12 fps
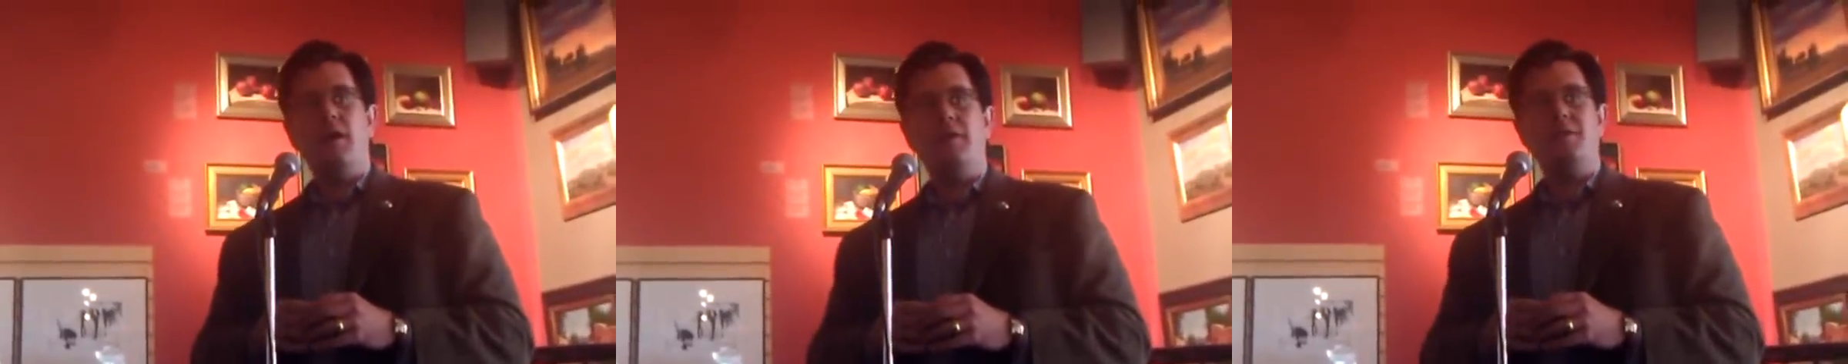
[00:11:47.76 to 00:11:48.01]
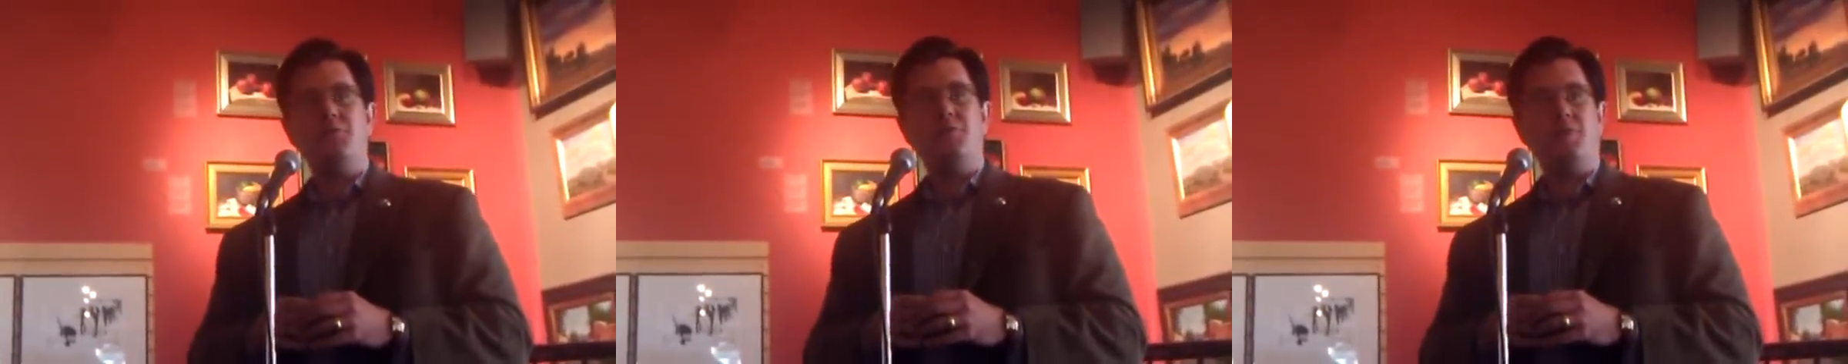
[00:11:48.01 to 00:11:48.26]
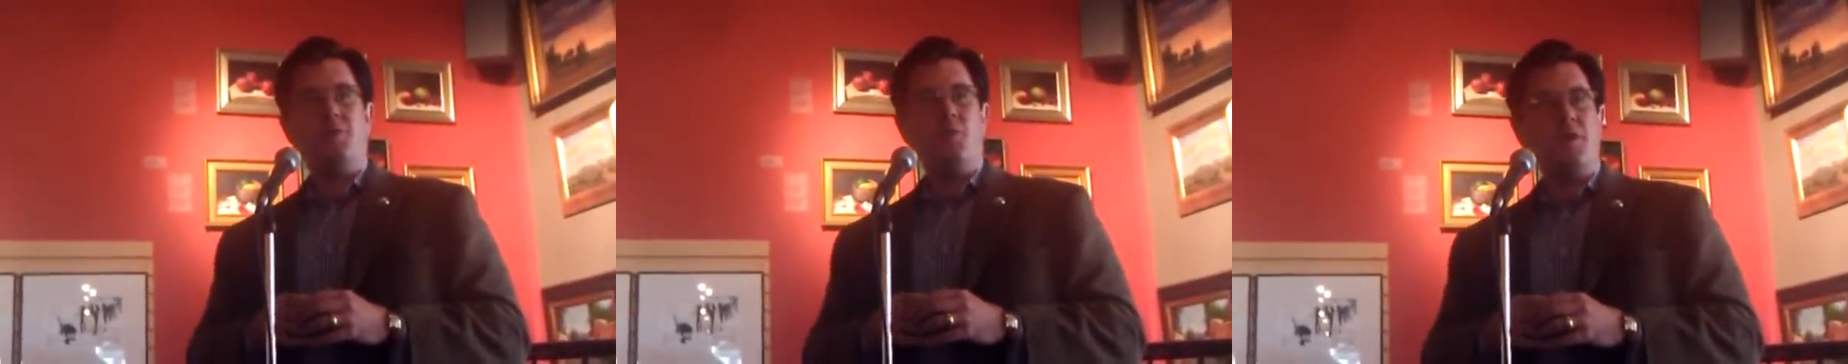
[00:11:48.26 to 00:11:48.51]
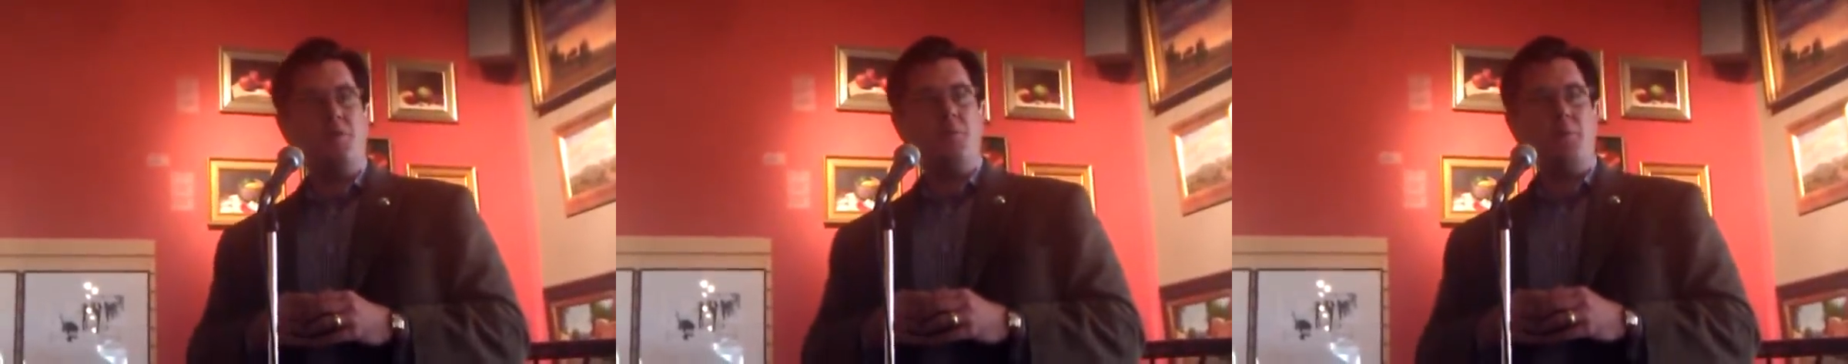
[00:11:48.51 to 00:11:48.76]
District
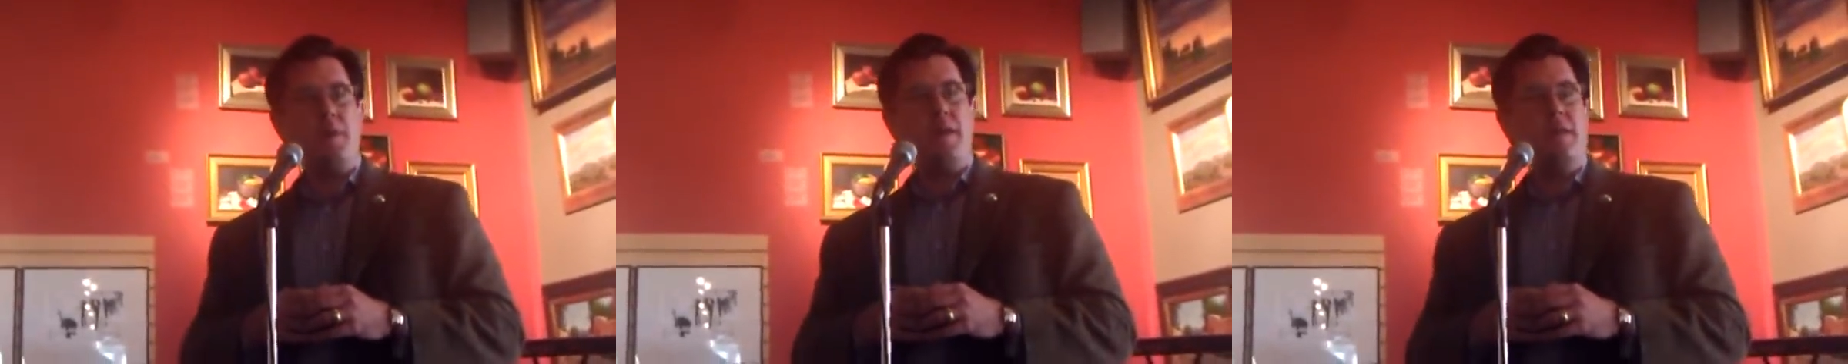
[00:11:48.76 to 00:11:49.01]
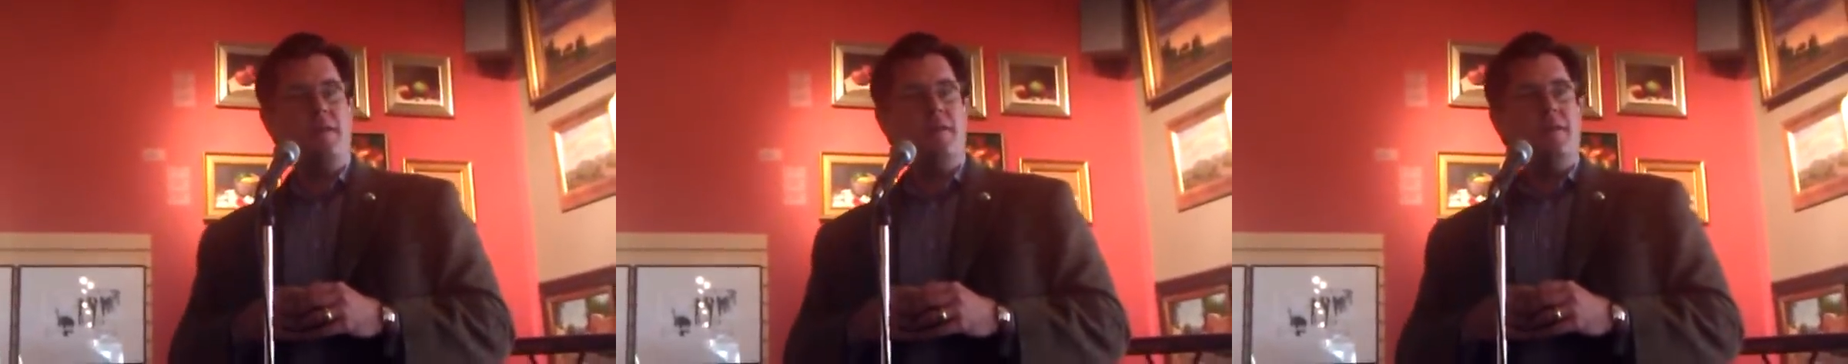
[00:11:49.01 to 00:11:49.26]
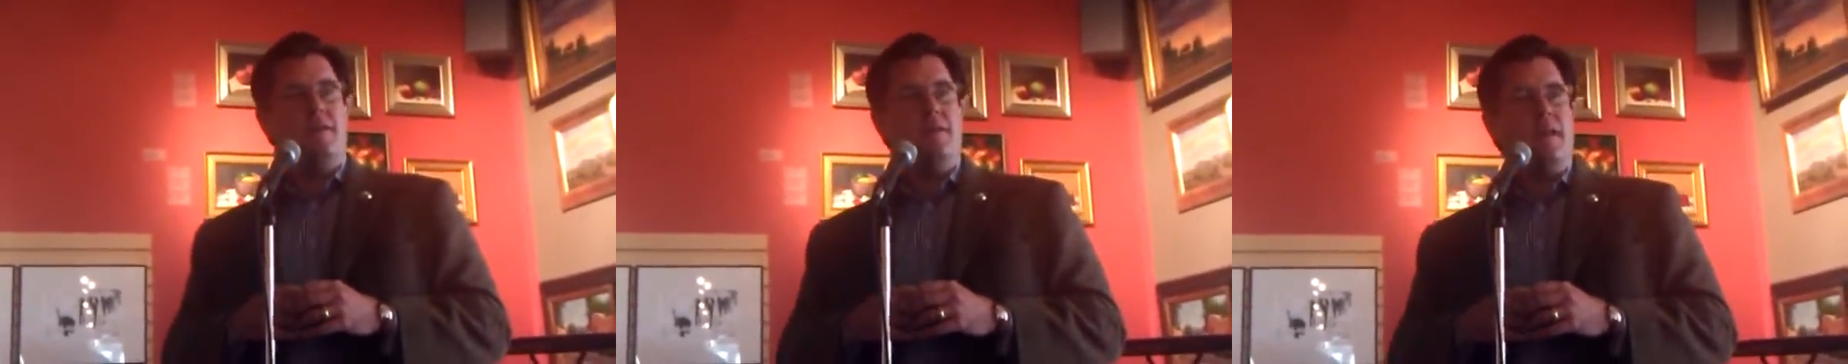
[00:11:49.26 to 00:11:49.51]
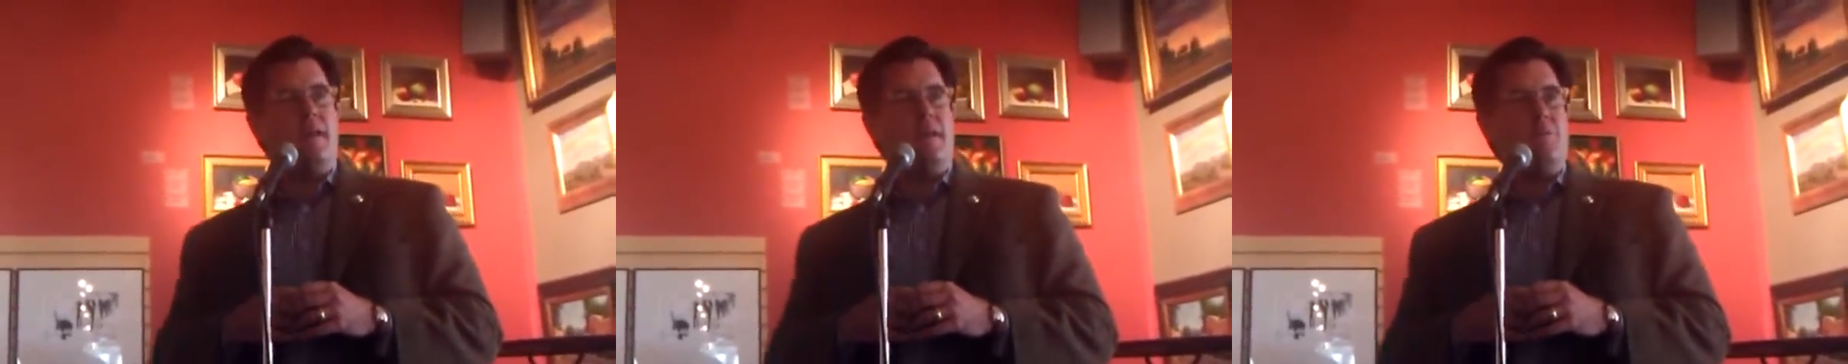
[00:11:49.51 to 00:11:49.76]
43,
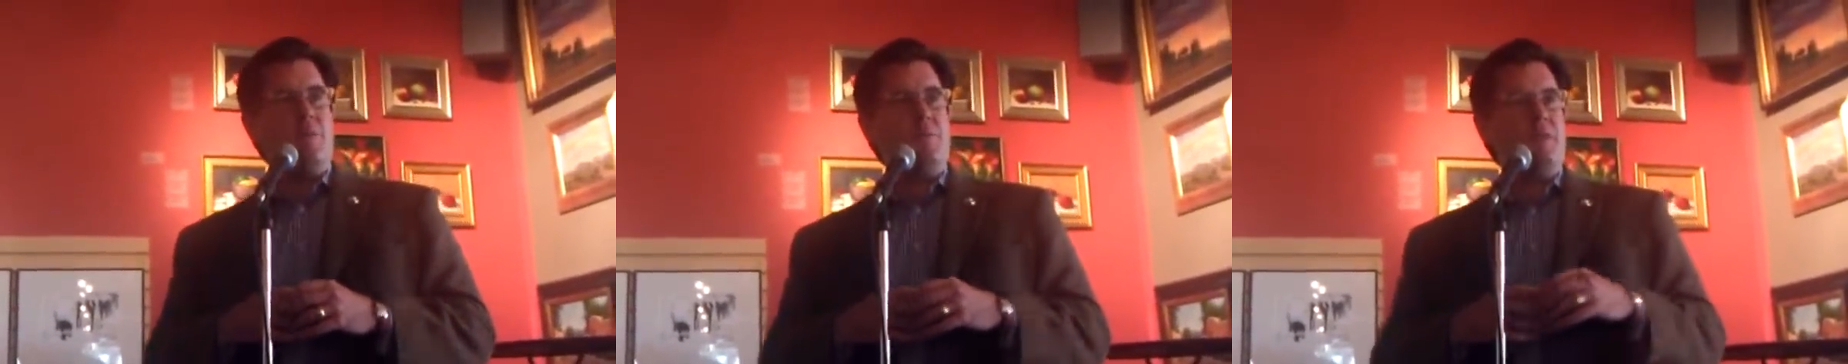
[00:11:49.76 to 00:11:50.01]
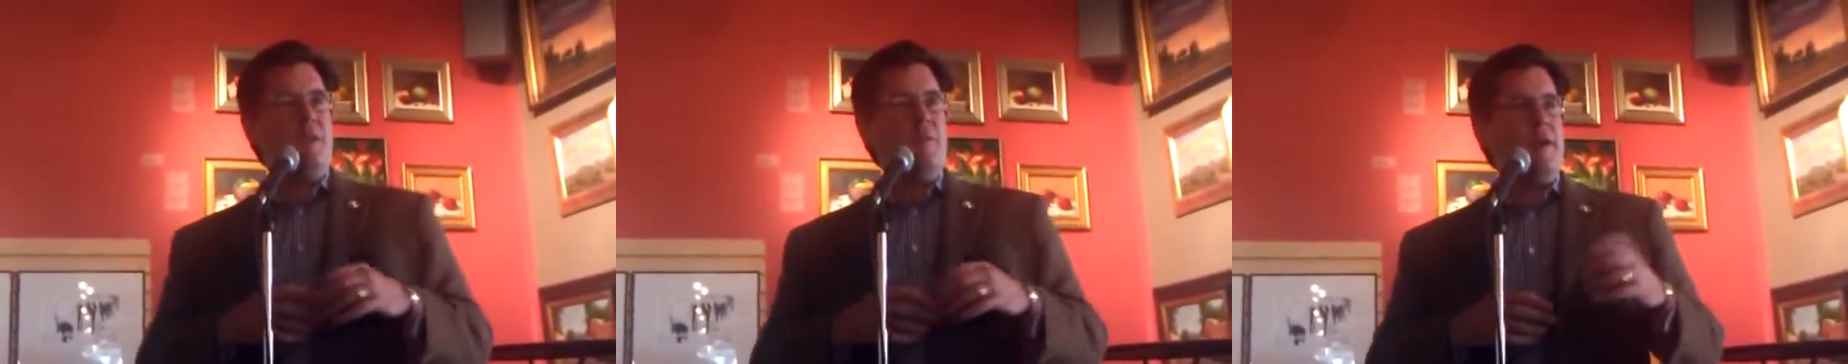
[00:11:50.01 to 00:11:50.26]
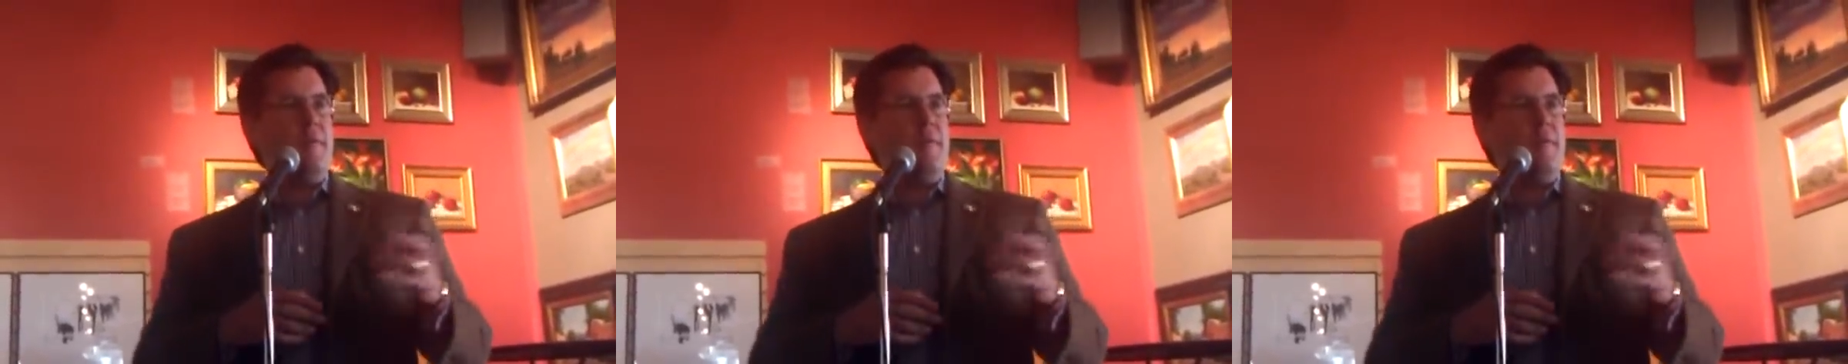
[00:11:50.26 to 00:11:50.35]
is represented by